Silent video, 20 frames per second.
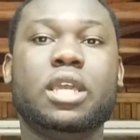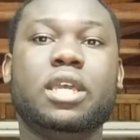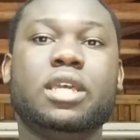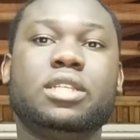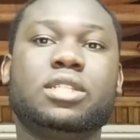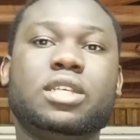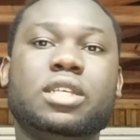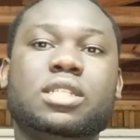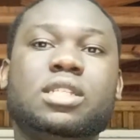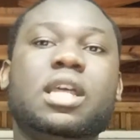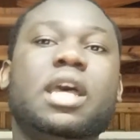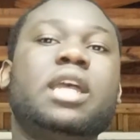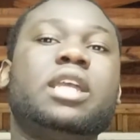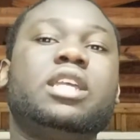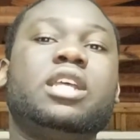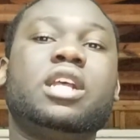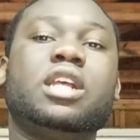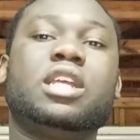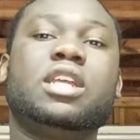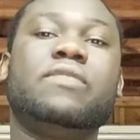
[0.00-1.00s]
So it's like
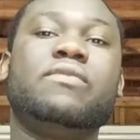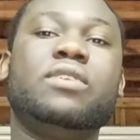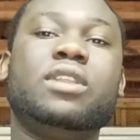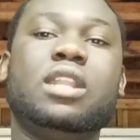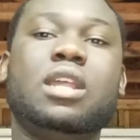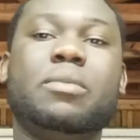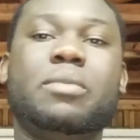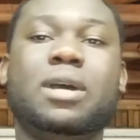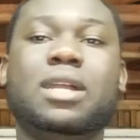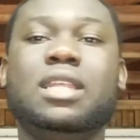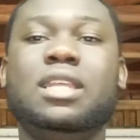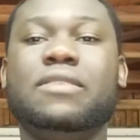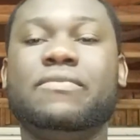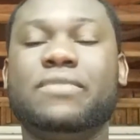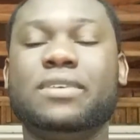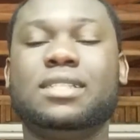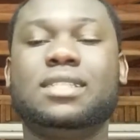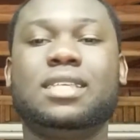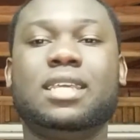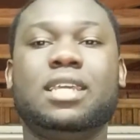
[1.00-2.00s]
you're giving them an
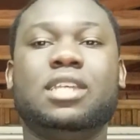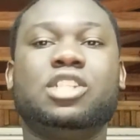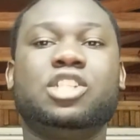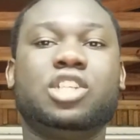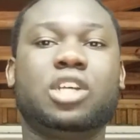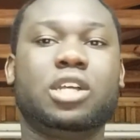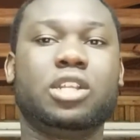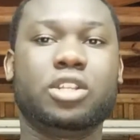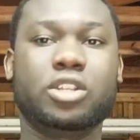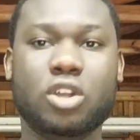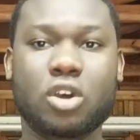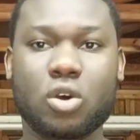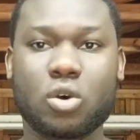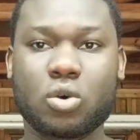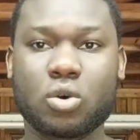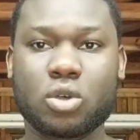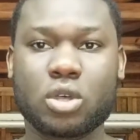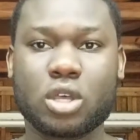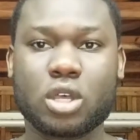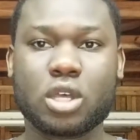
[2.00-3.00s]
invitation
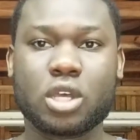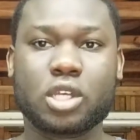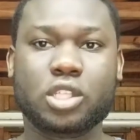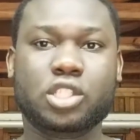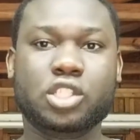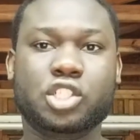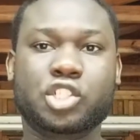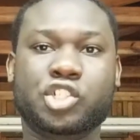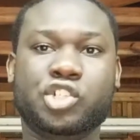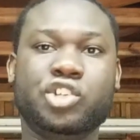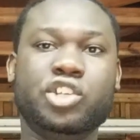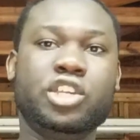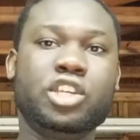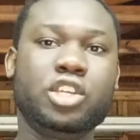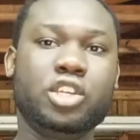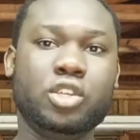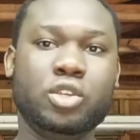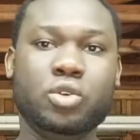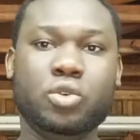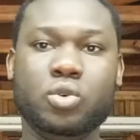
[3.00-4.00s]
now to
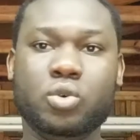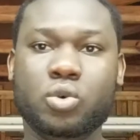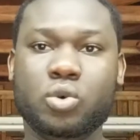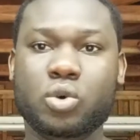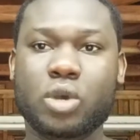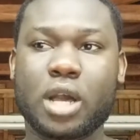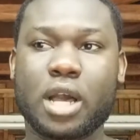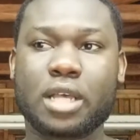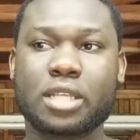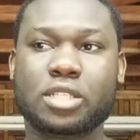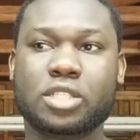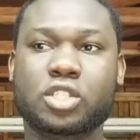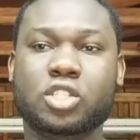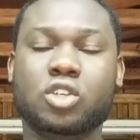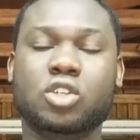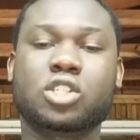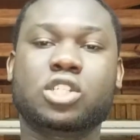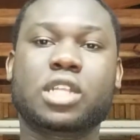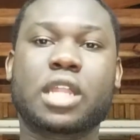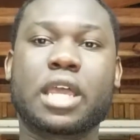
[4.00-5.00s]
treat you as
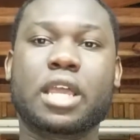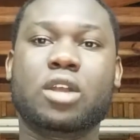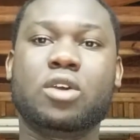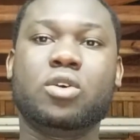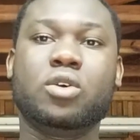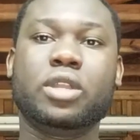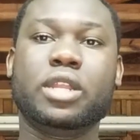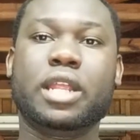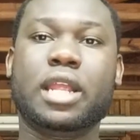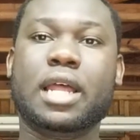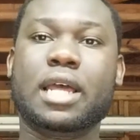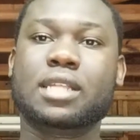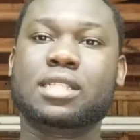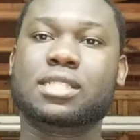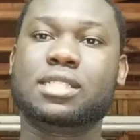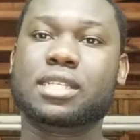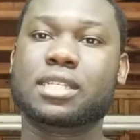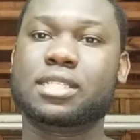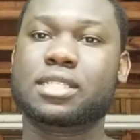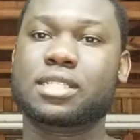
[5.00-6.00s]
such, like how their
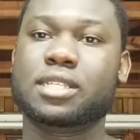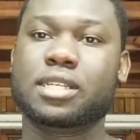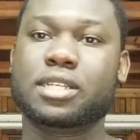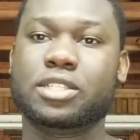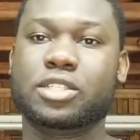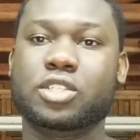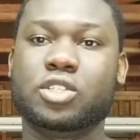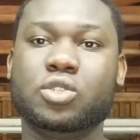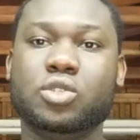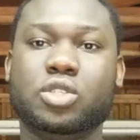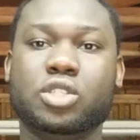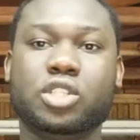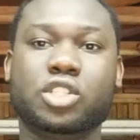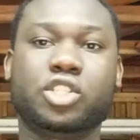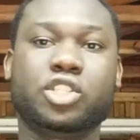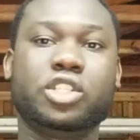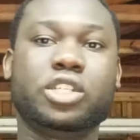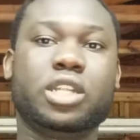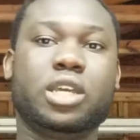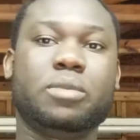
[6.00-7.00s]
ancestors used to
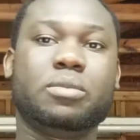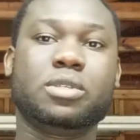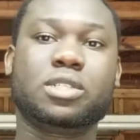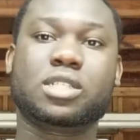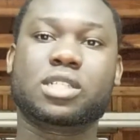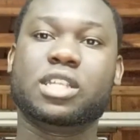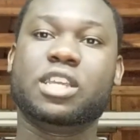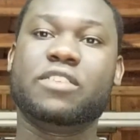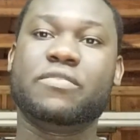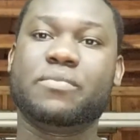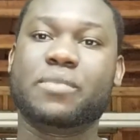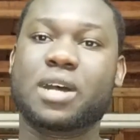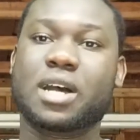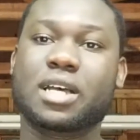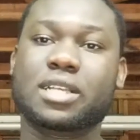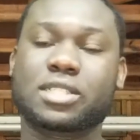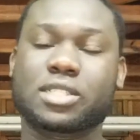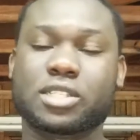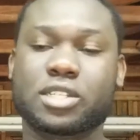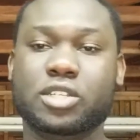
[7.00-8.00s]
treat them, the slave
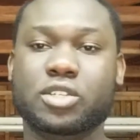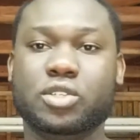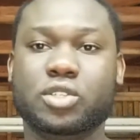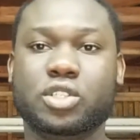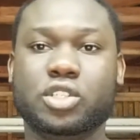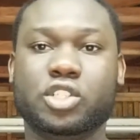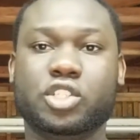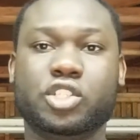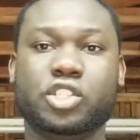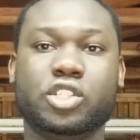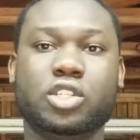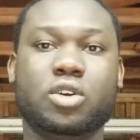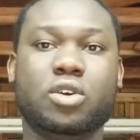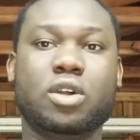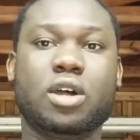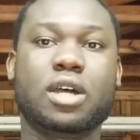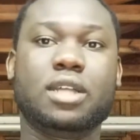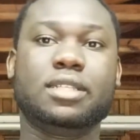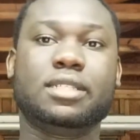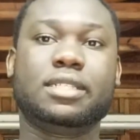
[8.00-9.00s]
master used to treat
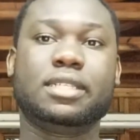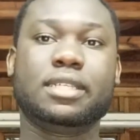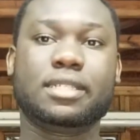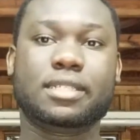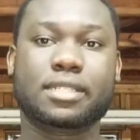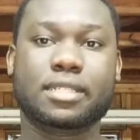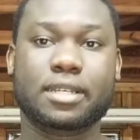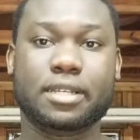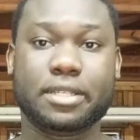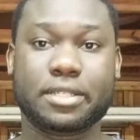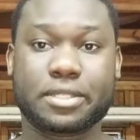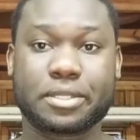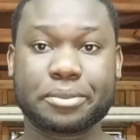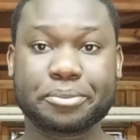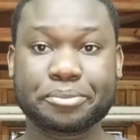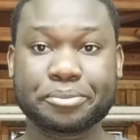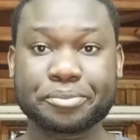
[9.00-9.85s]
our ancestors.